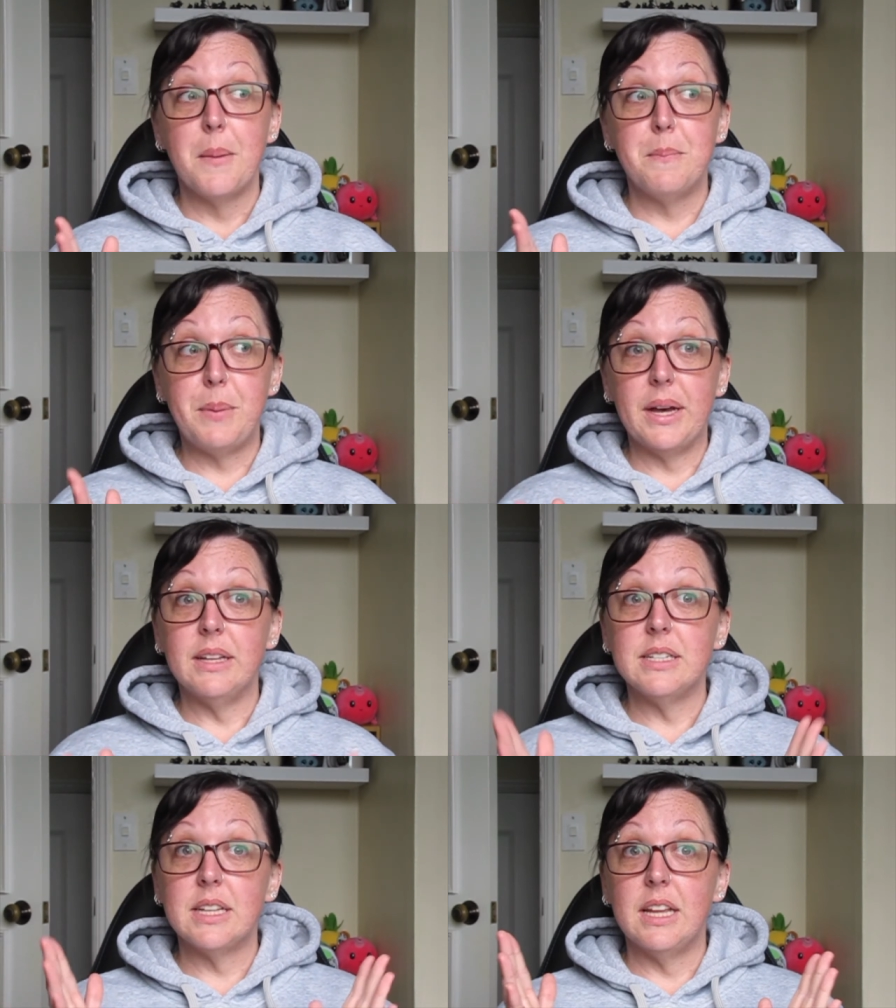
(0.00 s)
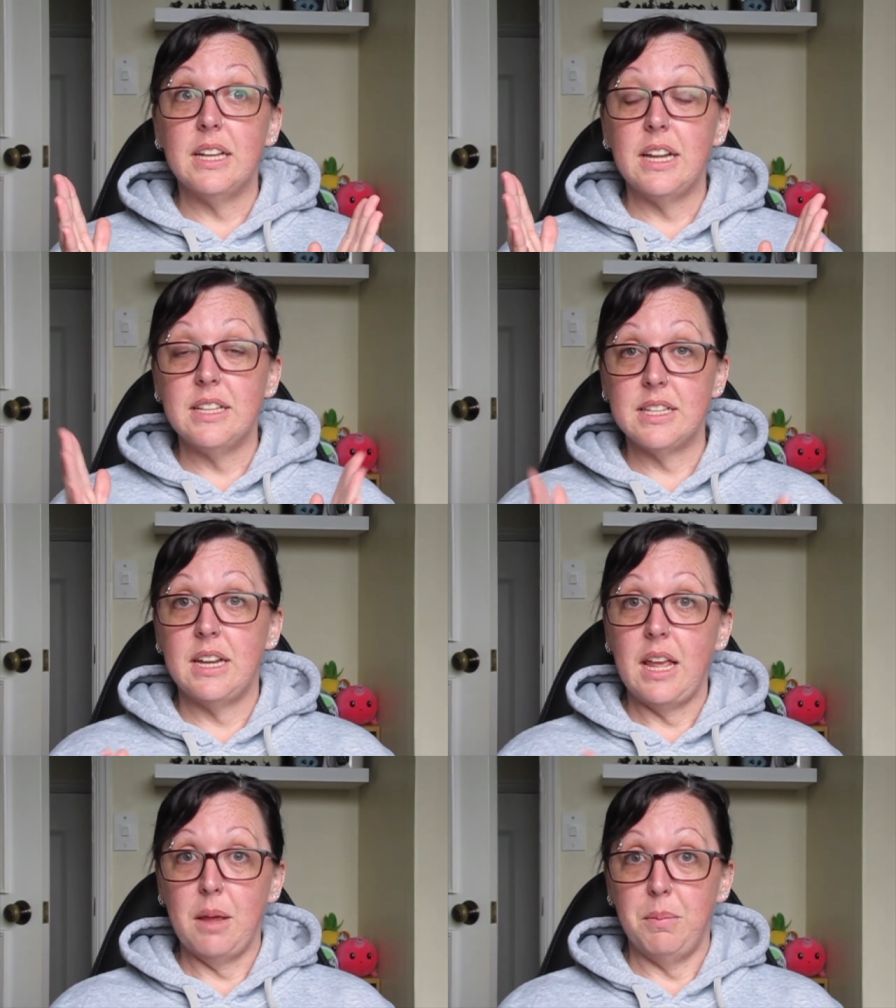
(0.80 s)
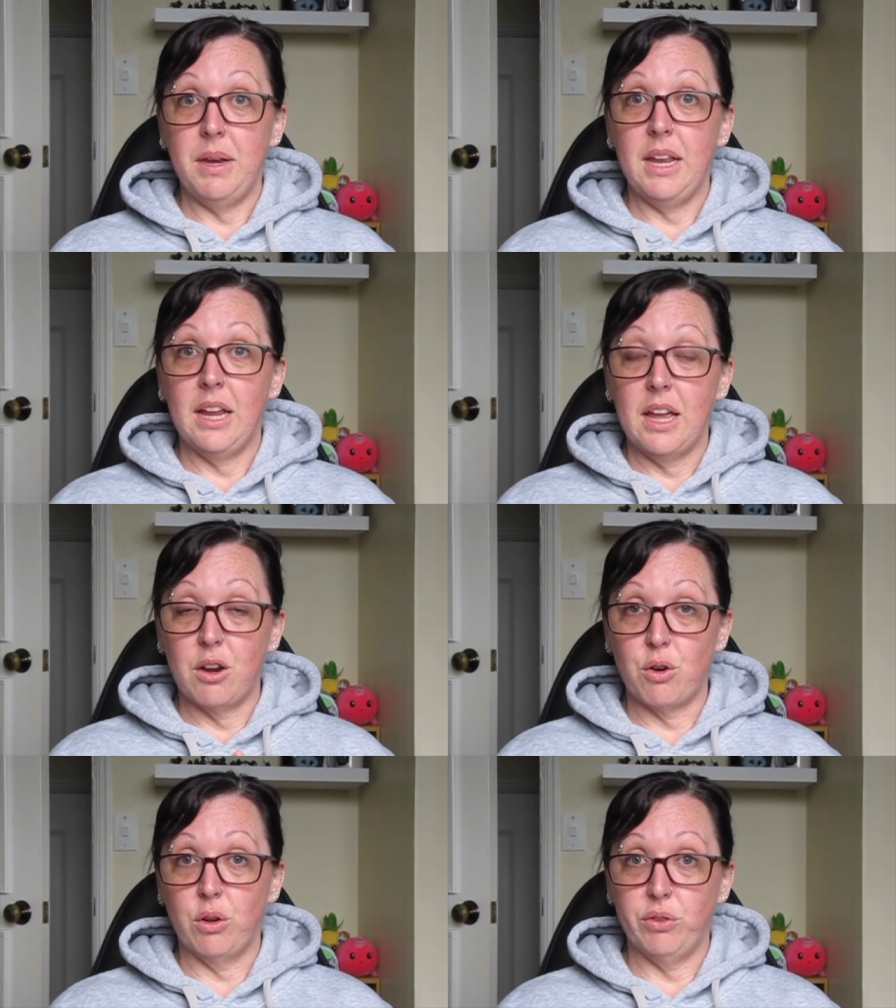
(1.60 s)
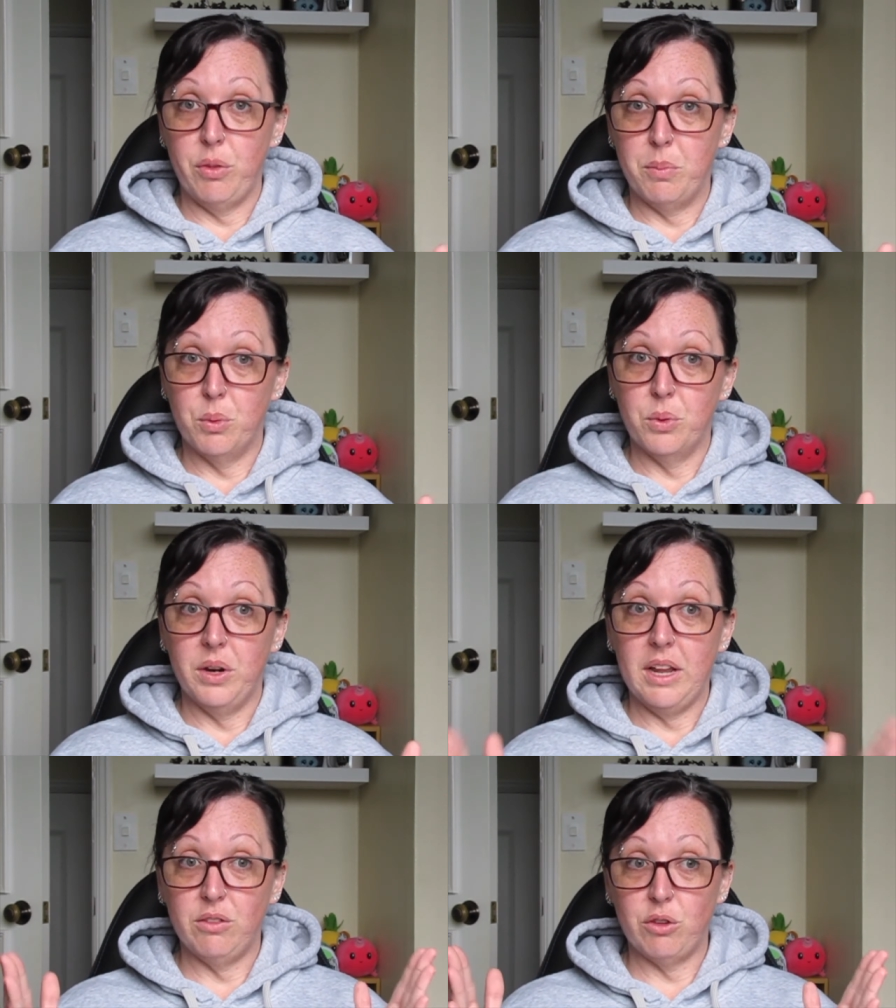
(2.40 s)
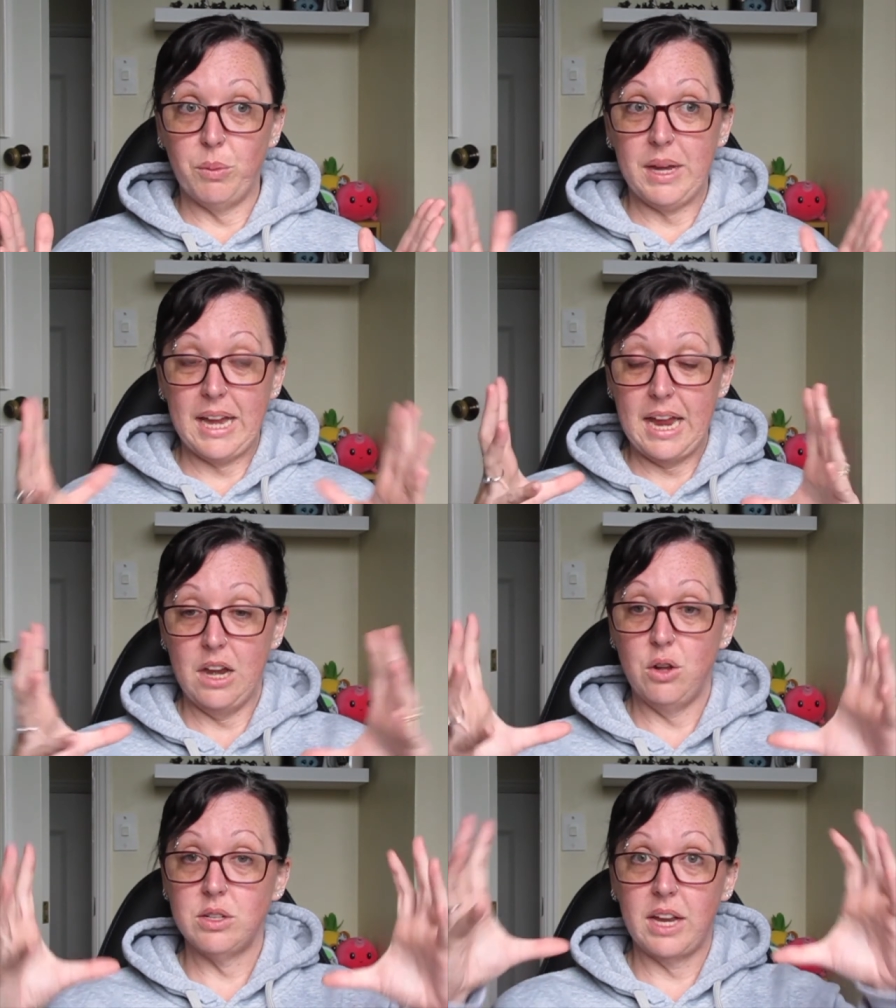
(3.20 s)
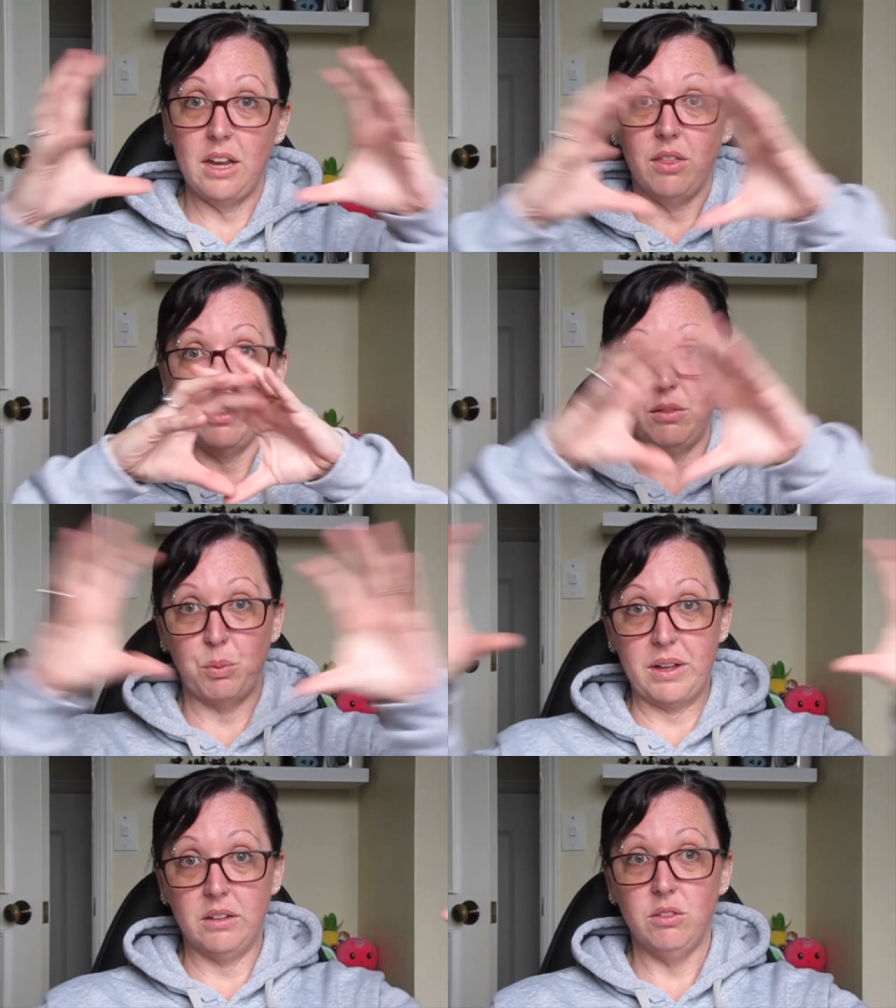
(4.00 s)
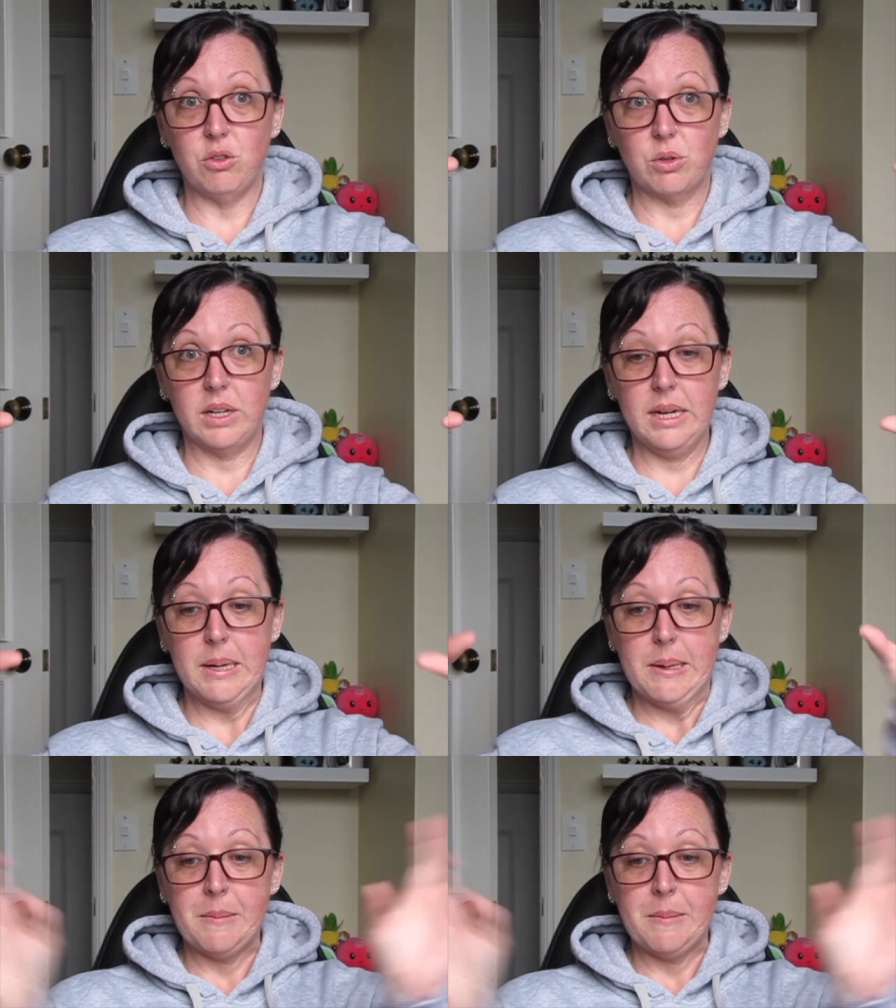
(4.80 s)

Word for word: but it isn't happening across the board, and so we cannot take this one story